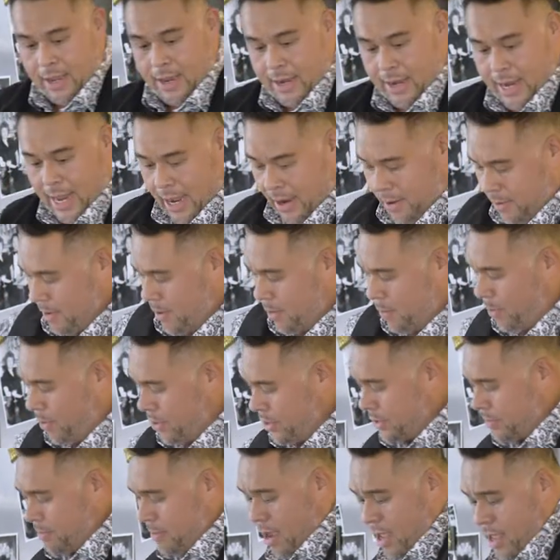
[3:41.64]
Now,
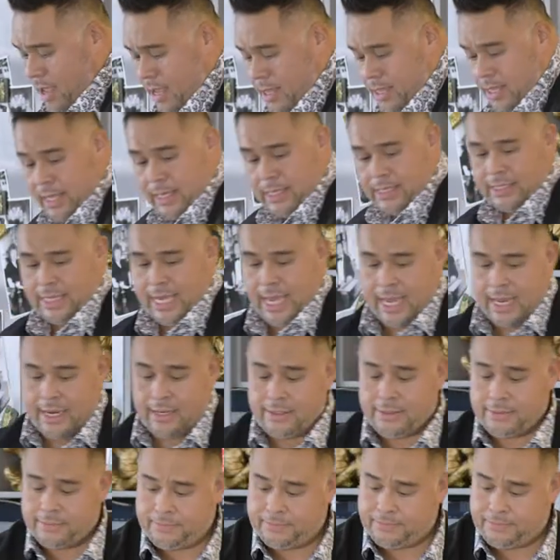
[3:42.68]
once my onion's in,